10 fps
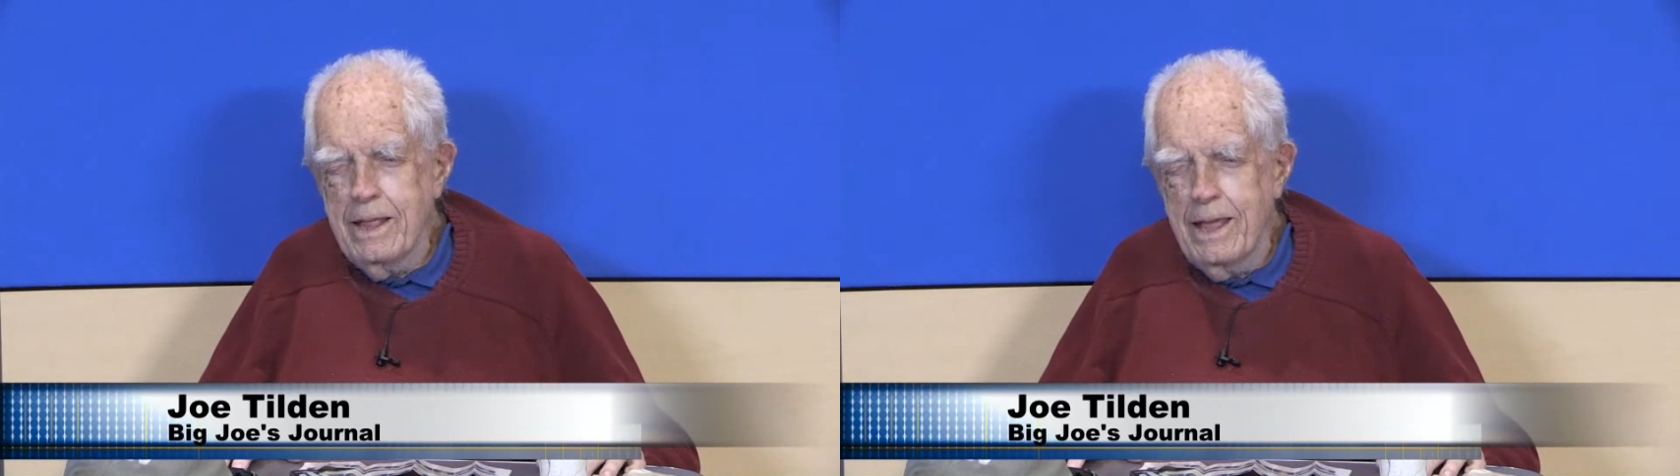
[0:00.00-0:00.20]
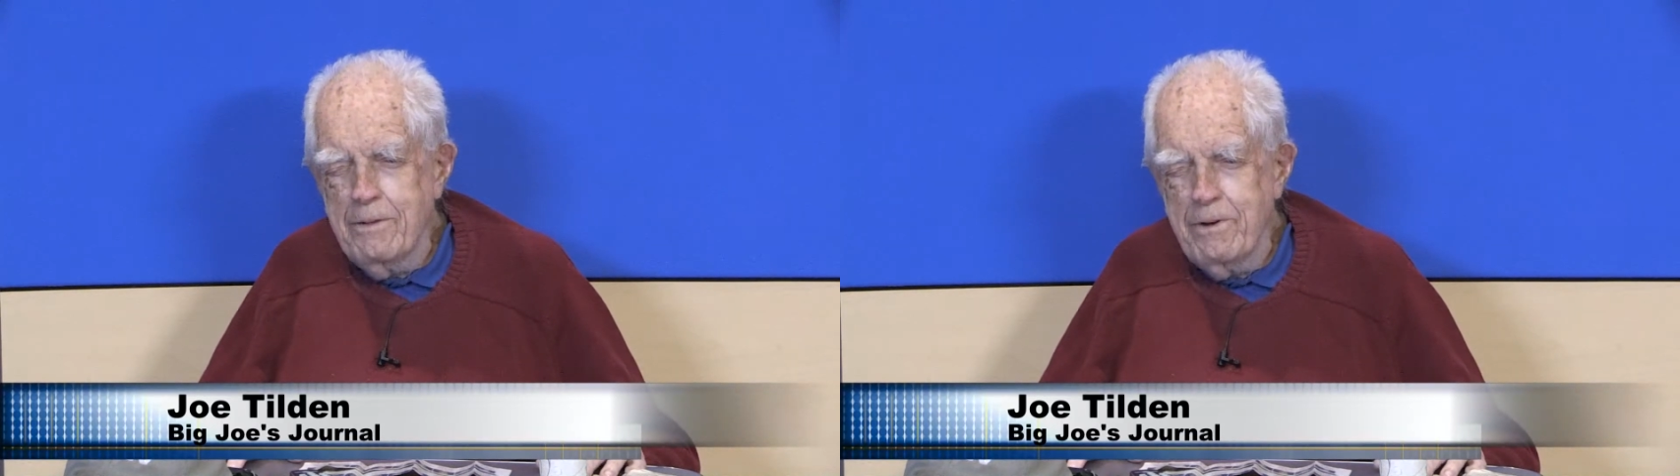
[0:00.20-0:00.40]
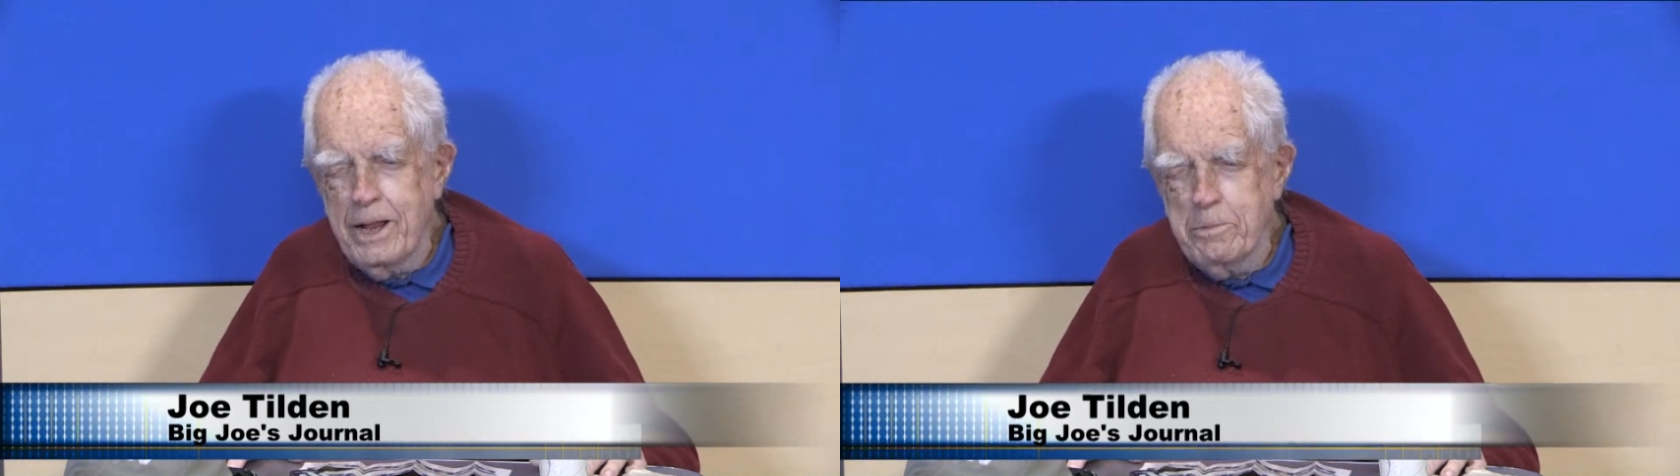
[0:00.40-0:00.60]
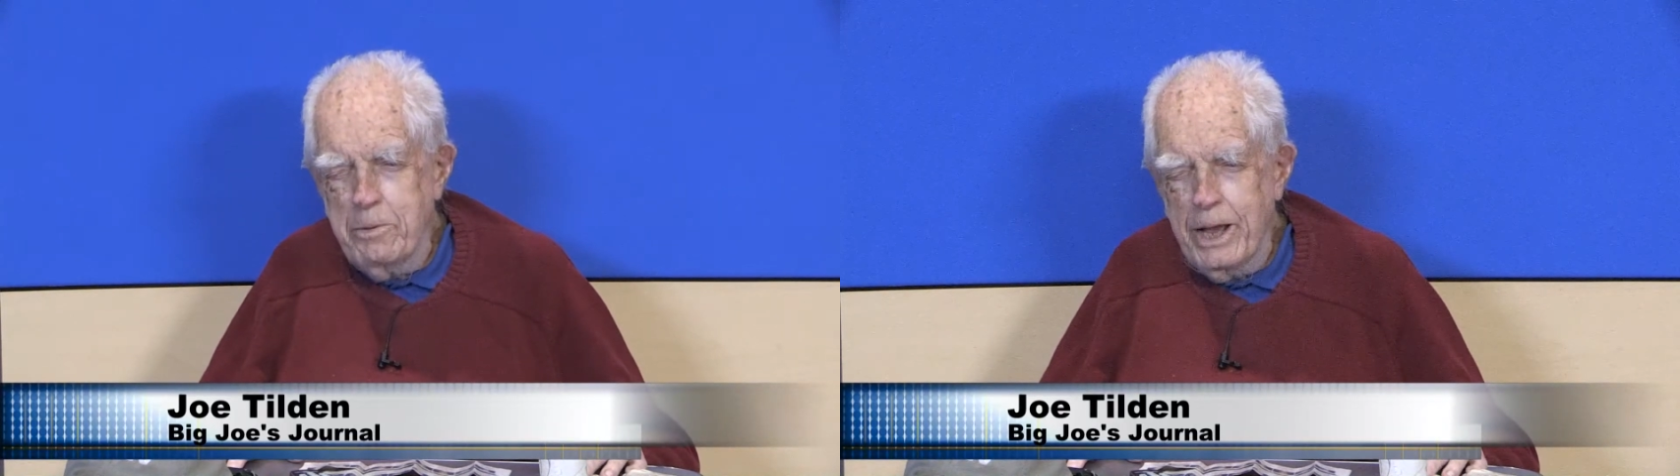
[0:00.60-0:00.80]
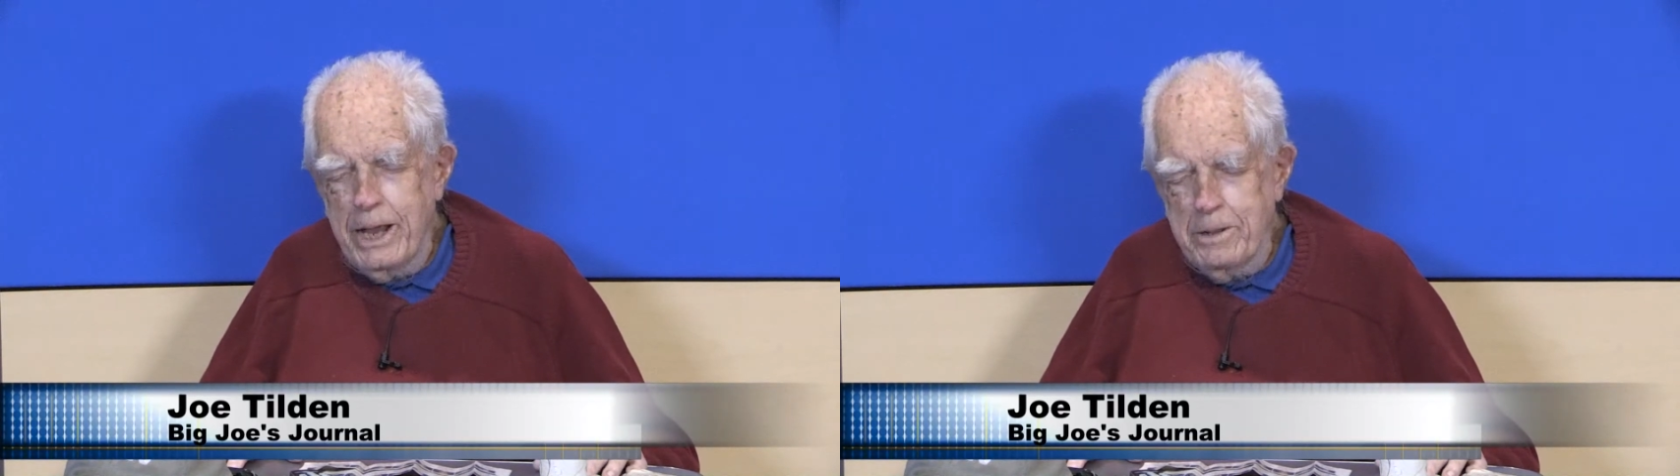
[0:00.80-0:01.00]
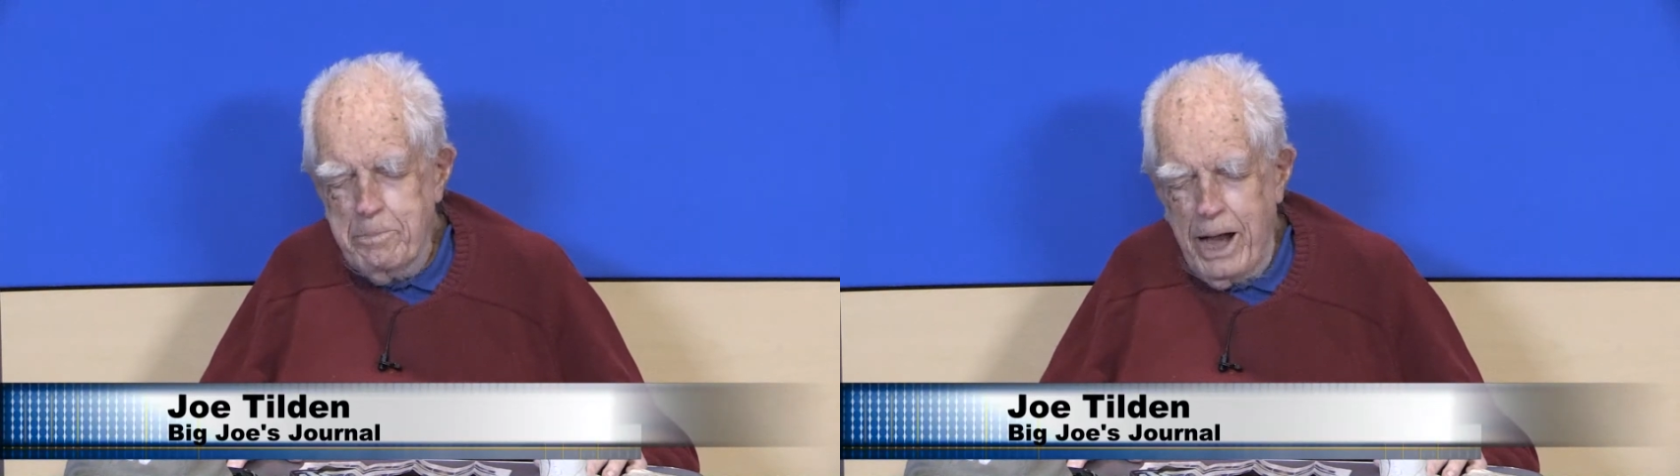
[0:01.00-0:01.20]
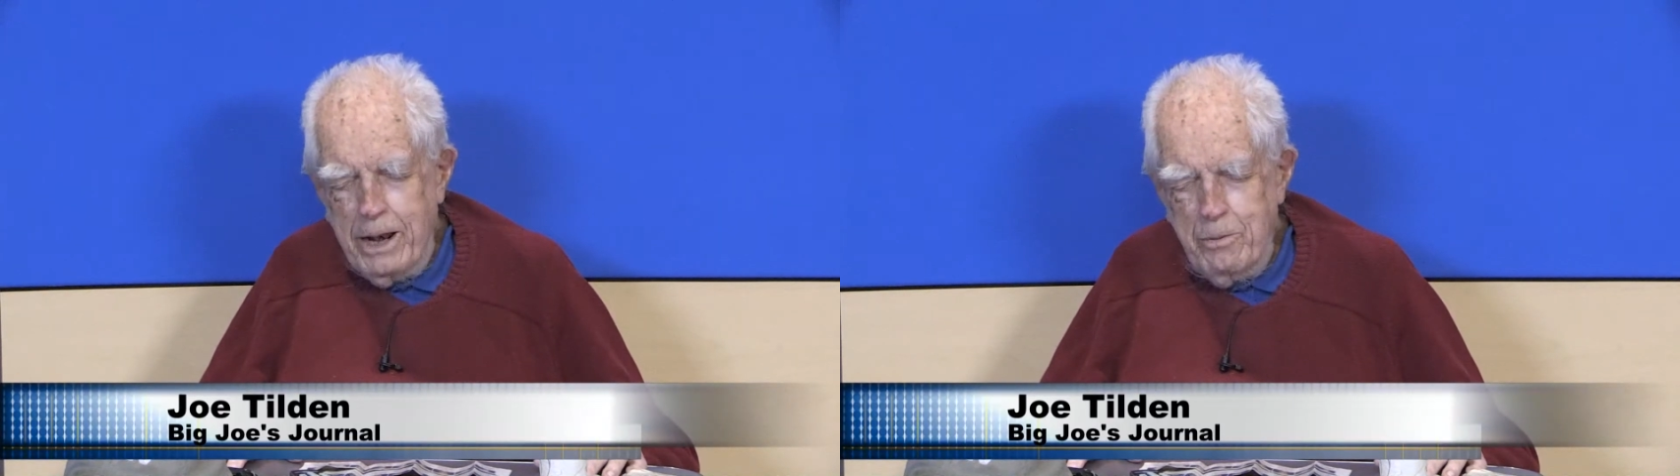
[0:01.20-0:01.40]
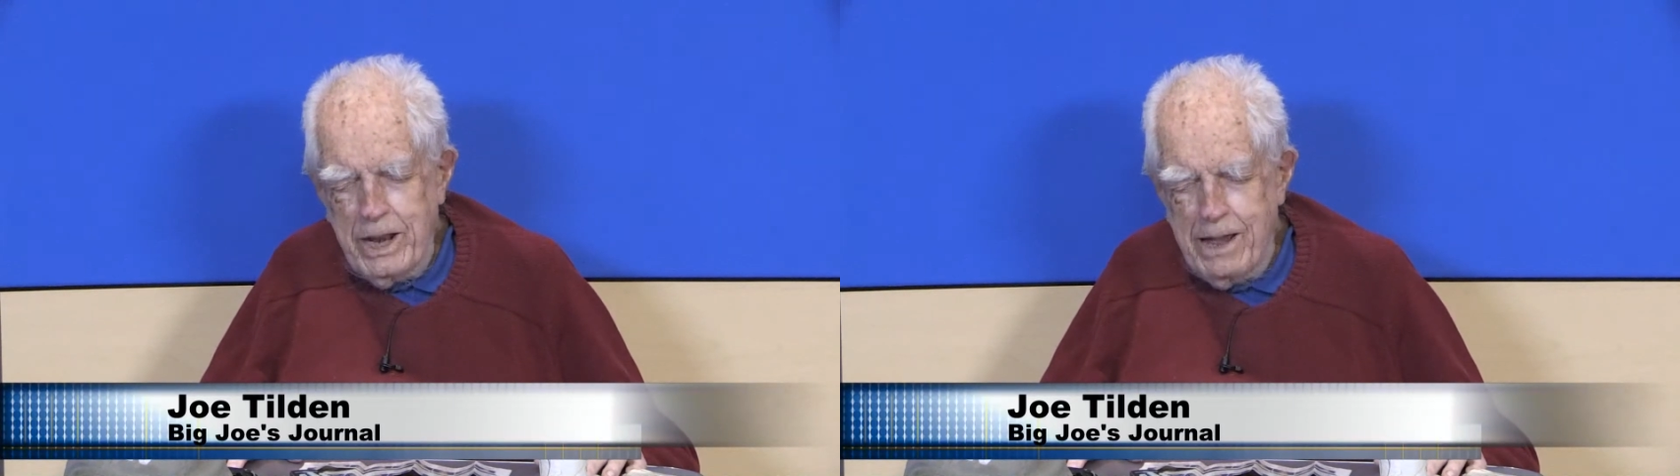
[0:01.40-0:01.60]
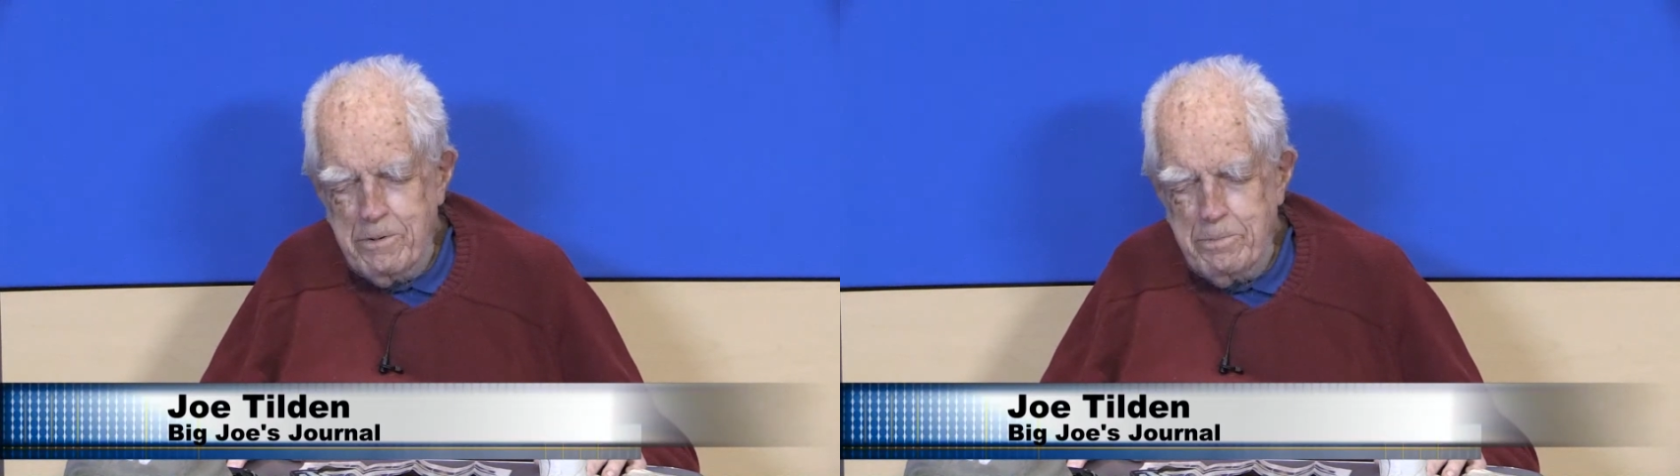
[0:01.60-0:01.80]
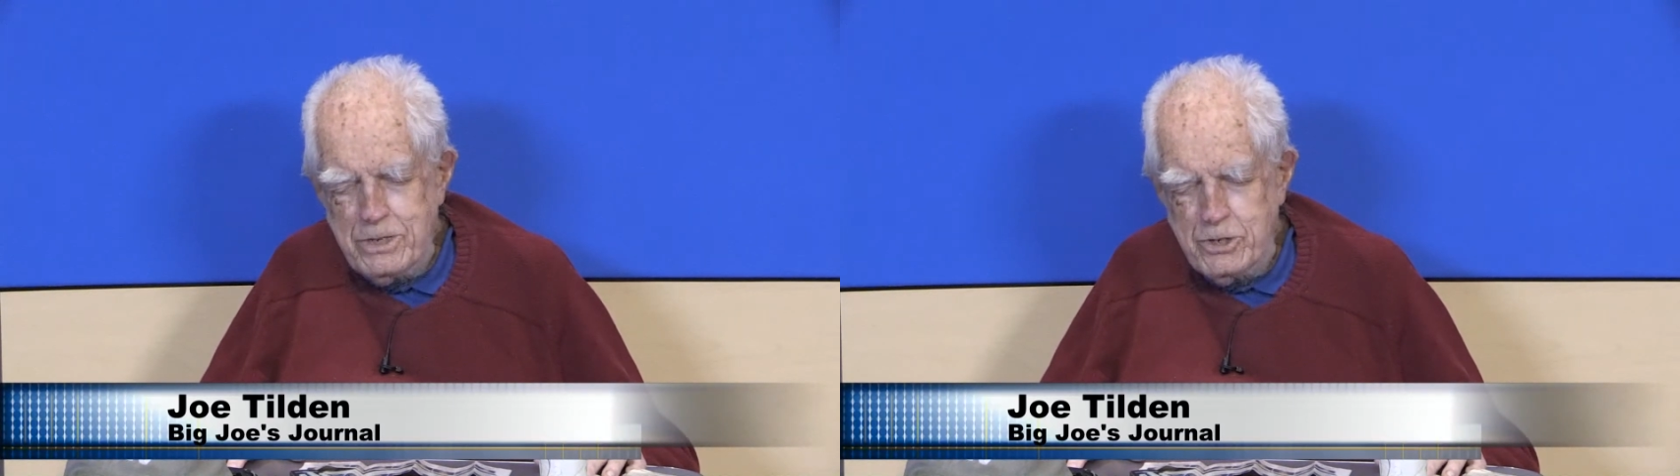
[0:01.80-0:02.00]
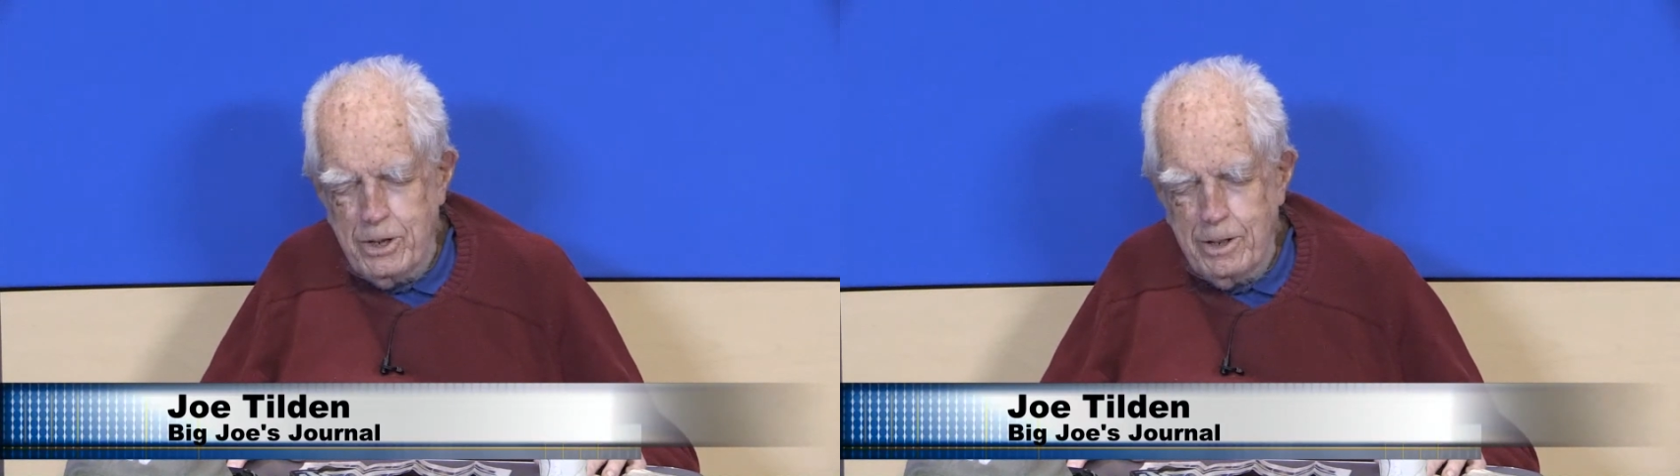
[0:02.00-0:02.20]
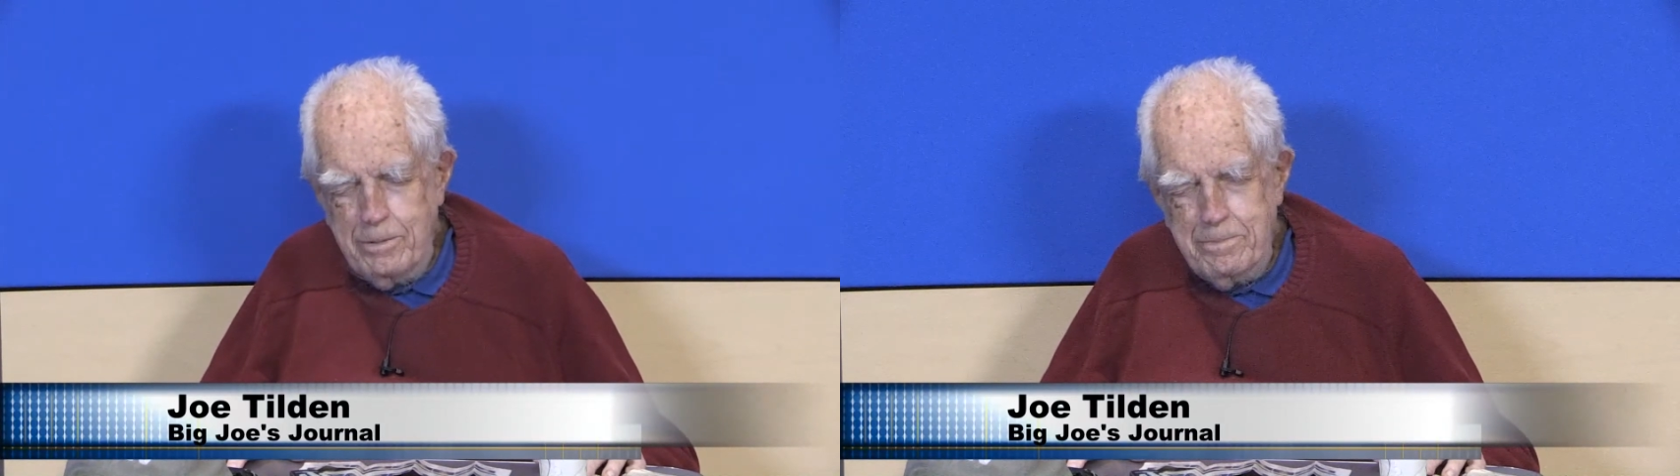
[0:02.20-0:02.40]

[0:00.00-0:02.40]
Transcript: a fighter plane, the pilot would have a pistol.